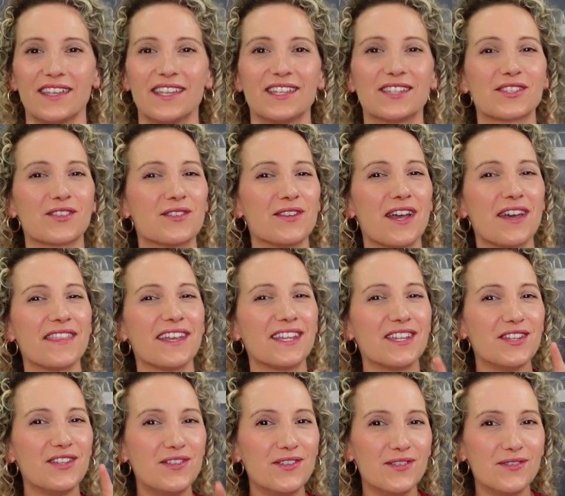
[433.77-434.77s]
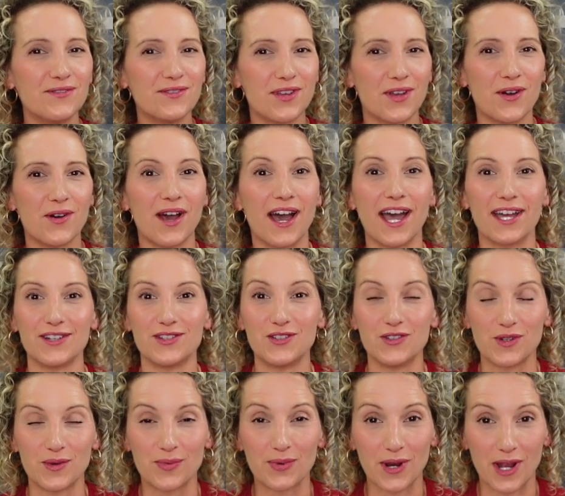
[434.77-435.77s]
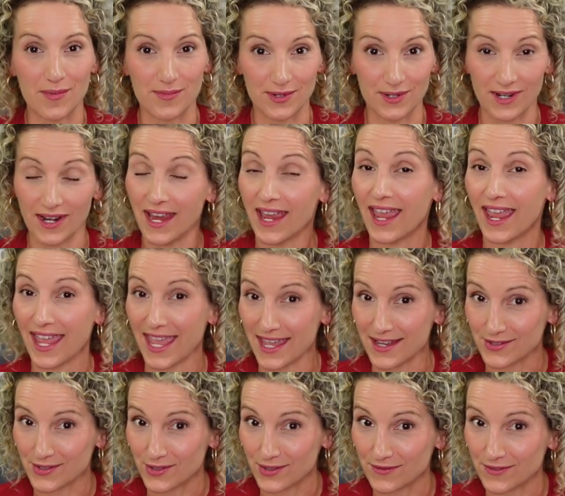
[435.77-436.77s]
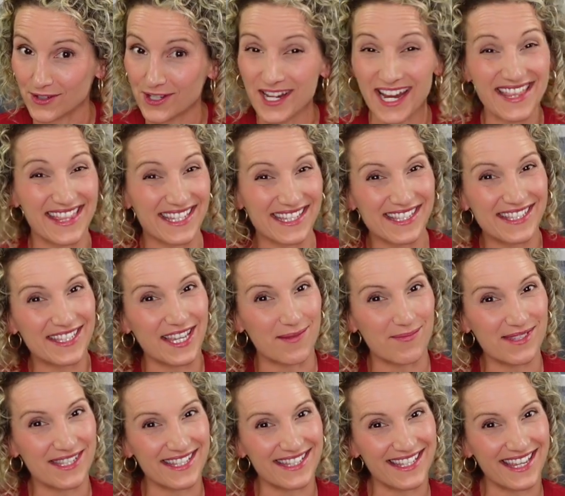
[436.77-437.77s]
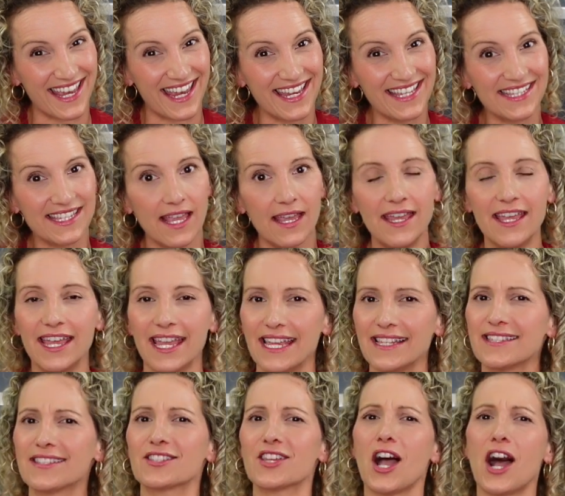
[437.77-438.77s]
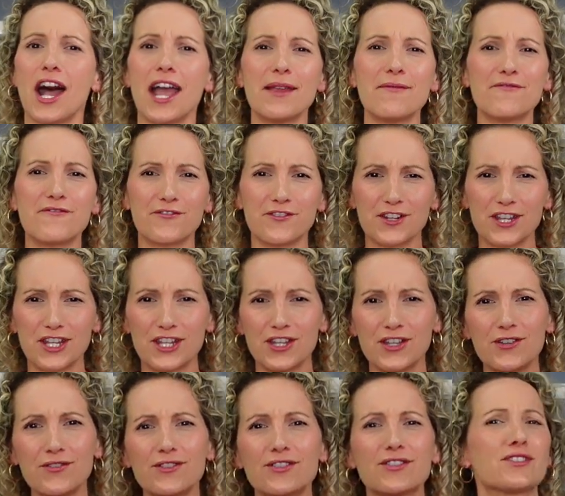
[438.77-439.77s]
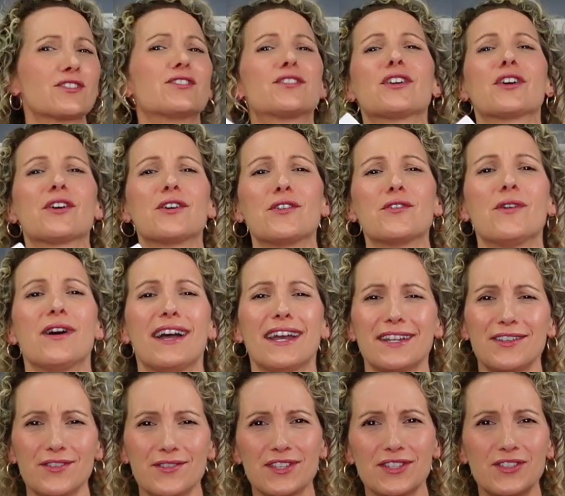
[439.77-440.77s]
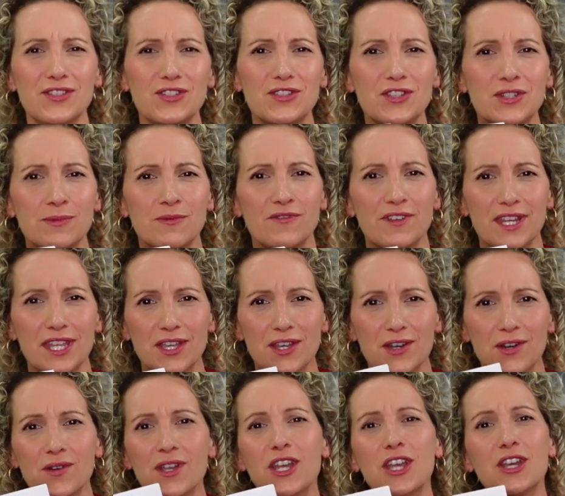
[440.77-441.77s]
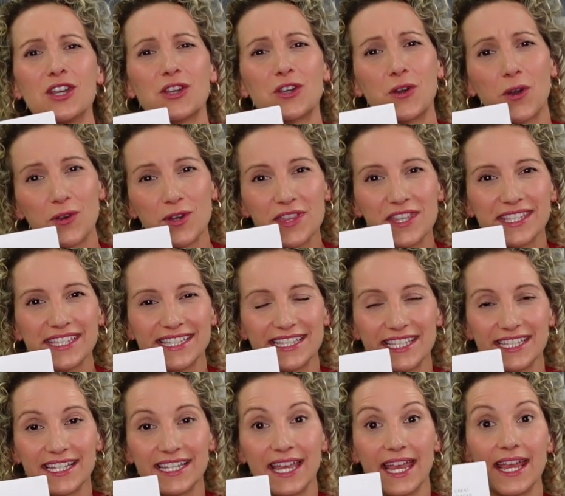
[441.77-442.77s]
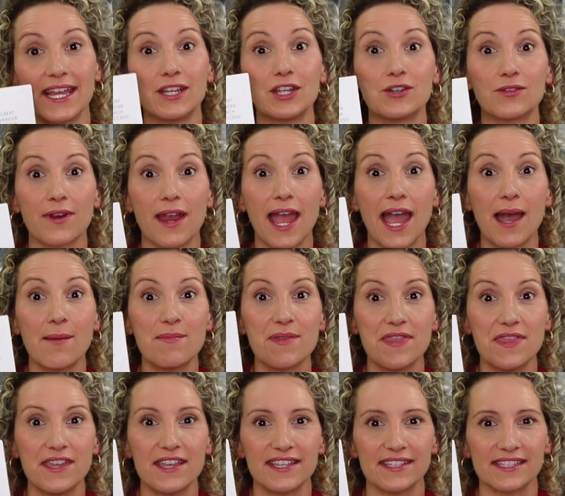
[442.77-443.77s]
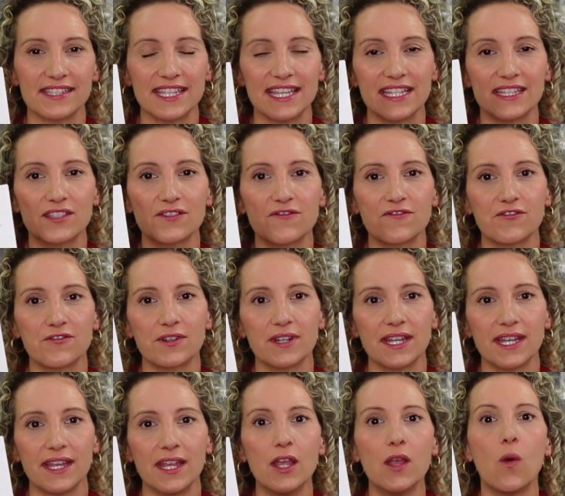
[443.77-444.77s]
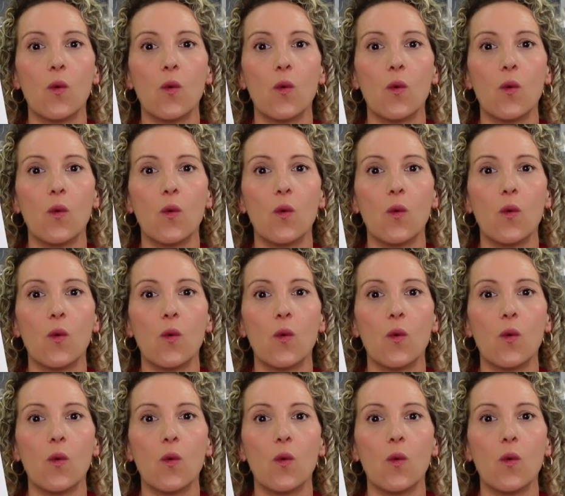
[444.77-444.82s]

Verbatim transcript: So now that you know how to do a proper handover and the steps it takes, it's time for you to go under this YouTube video, go to this link and grab this. It's free.